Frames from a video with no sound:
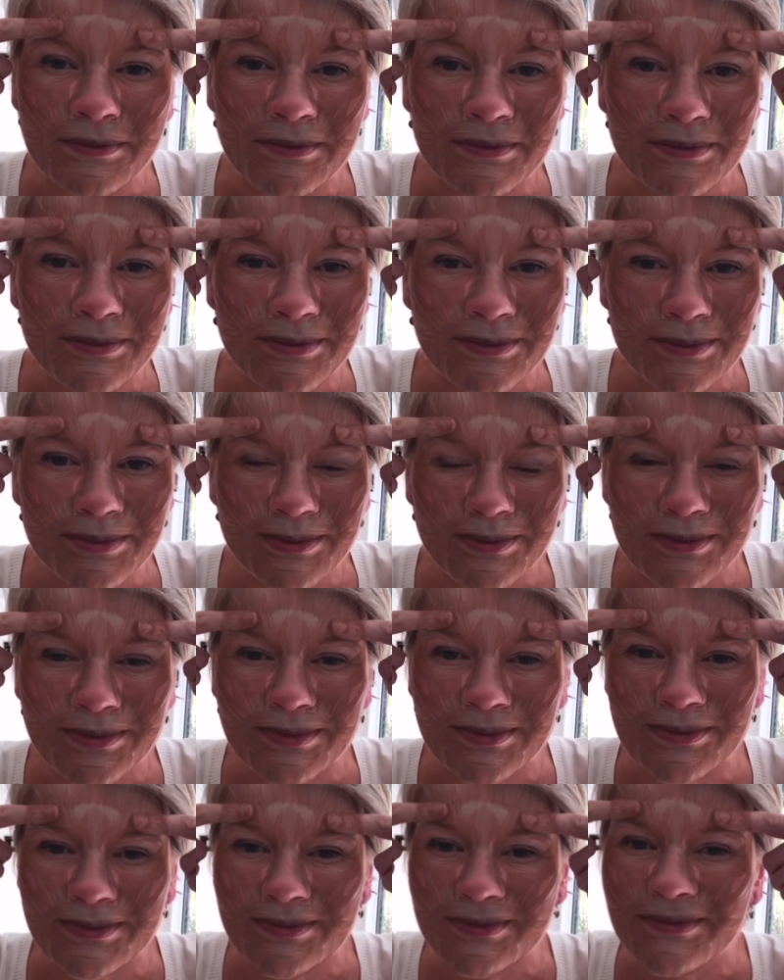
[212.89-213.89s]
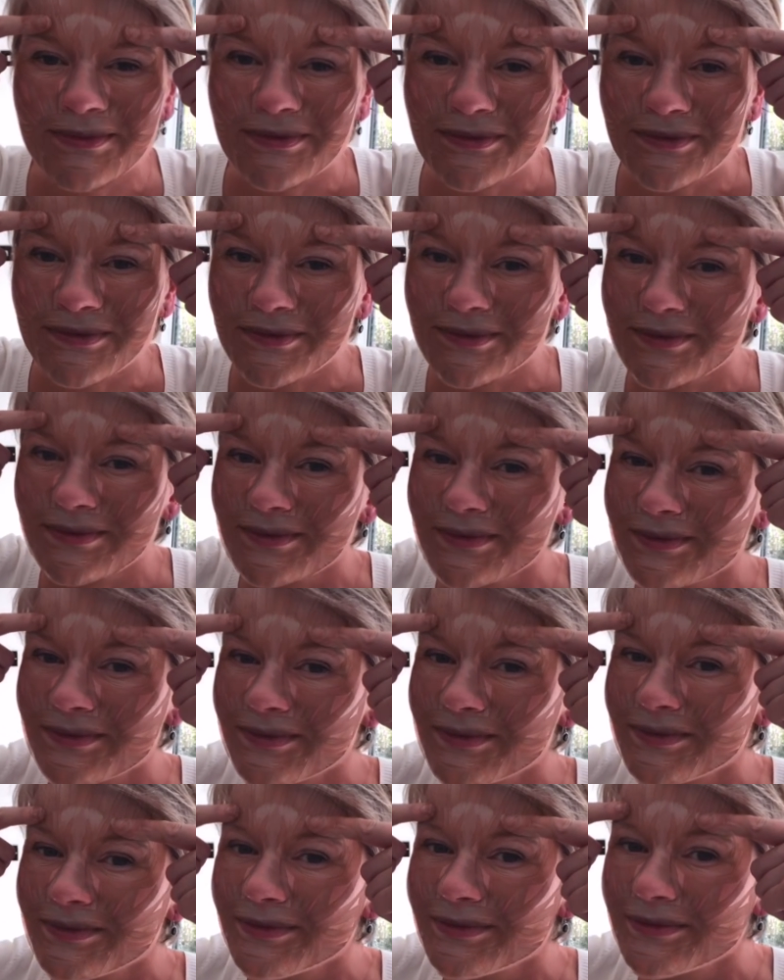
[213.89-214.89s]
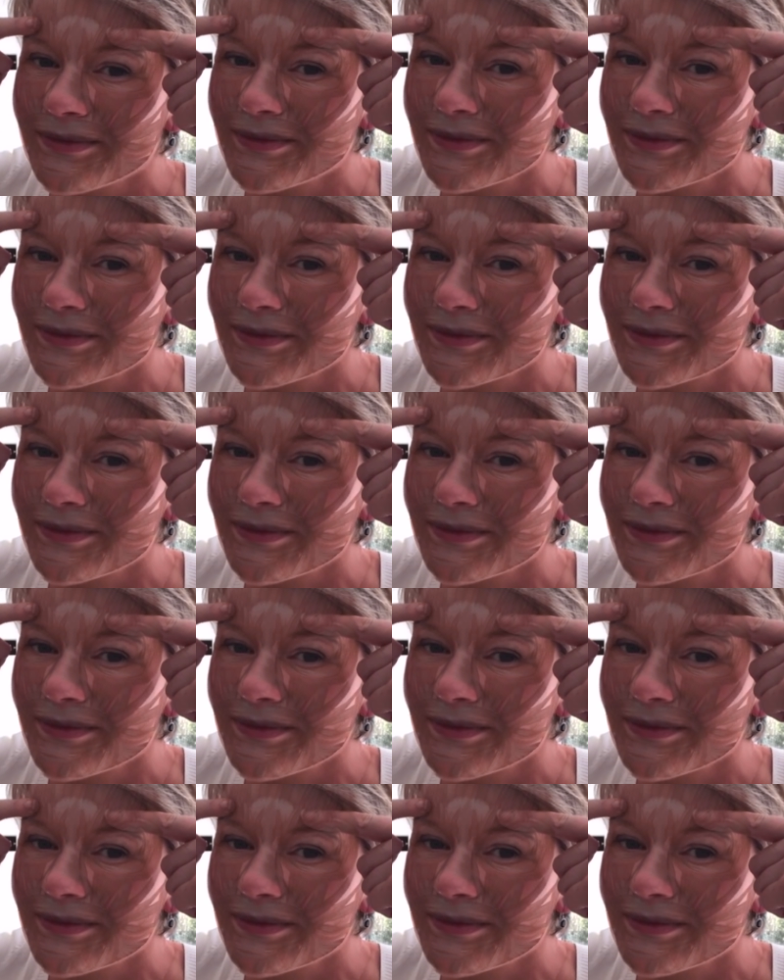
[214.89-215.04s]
you kind of get out of the habit